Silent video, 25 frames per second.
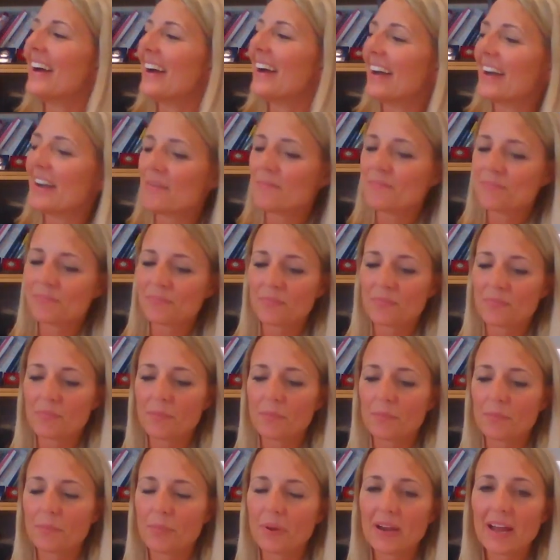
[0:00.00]

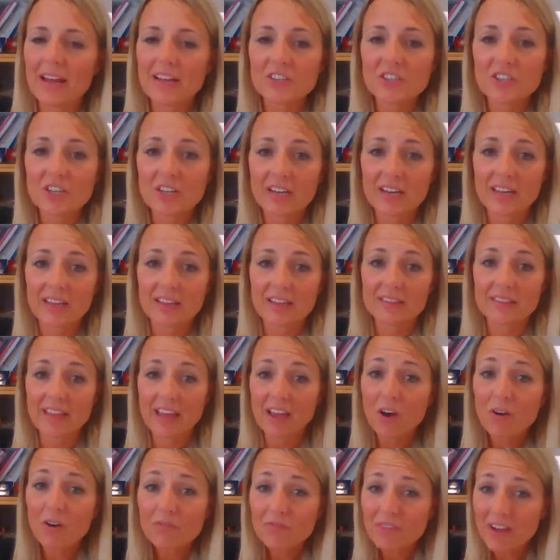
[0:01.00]
But actually,
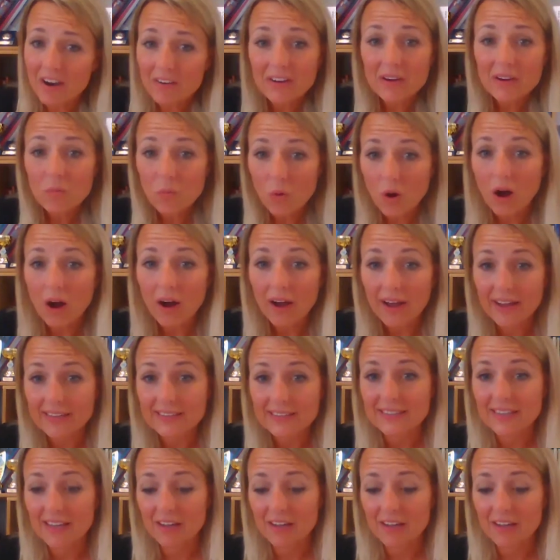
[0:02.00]
they are very wise.